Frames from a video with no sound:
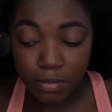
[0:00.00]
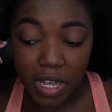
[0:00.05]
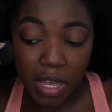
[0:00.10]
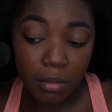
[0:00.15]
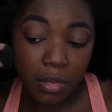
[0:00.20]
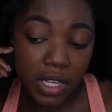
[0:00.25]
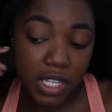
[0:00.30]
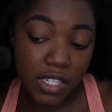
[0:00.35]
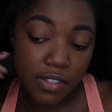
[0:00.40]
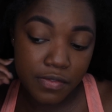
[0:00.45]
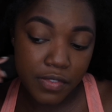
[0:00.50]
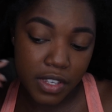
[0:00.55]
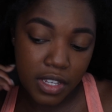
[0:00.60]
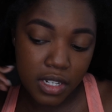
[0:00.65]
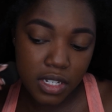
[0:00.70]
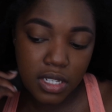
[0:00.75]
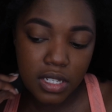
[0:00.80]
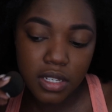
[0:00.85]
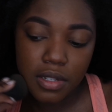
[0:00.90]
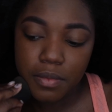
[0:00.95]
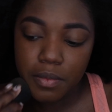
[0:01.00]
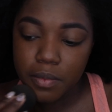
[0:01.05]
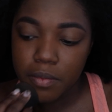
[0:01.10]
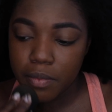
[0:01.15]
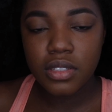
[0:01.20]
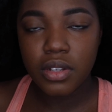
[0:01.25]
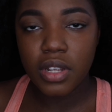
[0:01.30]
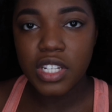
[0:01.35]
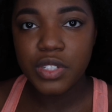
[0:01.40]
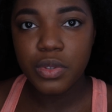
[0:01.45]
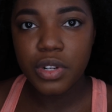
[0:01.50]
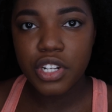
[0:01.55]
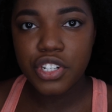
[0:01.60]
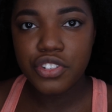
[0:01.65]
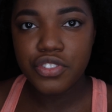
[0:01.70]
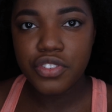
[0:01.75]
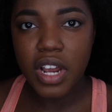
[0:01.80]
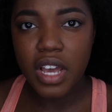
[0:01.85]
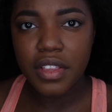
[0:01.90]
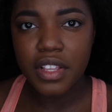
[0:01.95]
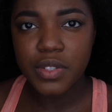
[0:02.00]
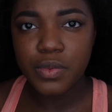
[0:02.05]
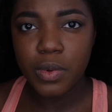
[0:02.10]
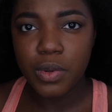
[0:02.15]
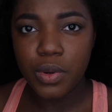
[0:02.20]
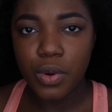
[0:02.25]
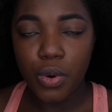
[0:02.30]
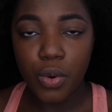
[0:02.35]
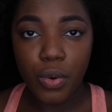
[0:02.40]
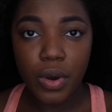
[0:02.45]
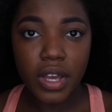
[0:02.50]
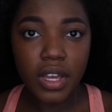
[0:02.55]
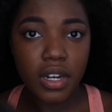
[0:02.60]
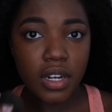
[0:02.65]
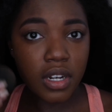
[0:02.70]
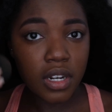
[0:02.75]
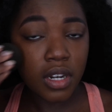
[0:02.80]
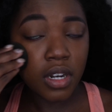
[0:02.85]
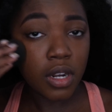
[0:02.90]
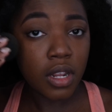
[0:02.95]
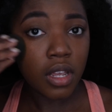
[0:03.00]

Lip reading: with my best fit. So I just wanted to try this one on,